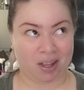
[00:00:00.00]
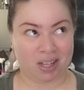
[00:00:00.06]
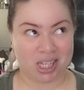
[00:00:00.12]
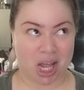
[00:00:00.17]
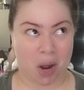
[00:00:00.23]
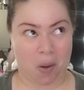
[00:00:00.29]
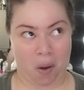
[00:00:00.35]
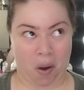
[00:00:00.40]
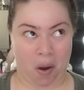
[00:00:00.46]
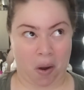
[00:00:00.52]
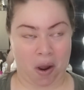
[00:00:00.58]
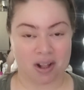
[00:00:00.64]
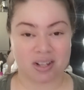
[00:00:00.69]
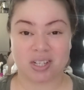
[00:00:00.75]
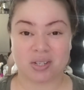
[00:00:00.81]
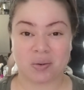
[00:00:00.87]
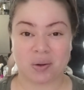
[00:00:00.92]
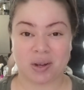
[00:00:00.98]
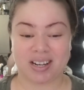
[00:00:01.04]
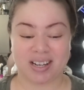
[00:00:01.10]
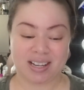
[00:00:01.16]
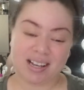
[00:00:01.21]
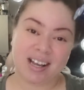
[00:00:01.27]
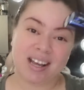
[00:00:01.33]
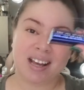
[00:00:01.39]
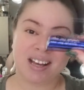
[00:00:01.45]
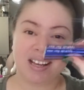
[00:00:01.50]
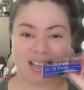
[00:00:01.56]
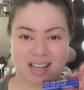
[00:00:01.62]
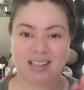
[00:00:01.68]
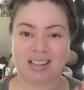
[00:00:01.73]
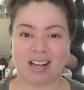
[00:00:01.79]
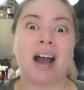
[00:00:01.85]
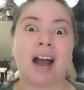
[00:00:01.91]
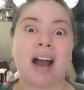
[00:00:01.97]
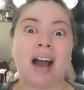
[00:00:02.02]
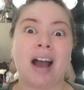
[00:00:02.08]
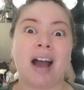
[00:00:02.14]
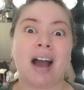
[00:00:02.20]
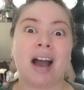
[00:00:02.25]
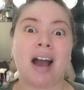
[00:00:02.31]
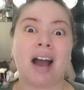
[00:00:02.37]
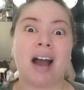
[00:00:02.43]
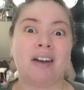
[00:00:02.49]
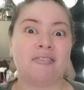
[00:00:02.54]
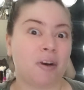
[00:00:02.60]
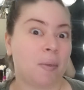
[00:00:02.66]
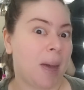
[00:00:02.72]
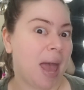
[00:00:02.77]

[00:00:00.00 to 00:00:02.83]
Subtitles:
So just wanna get that T-bomb.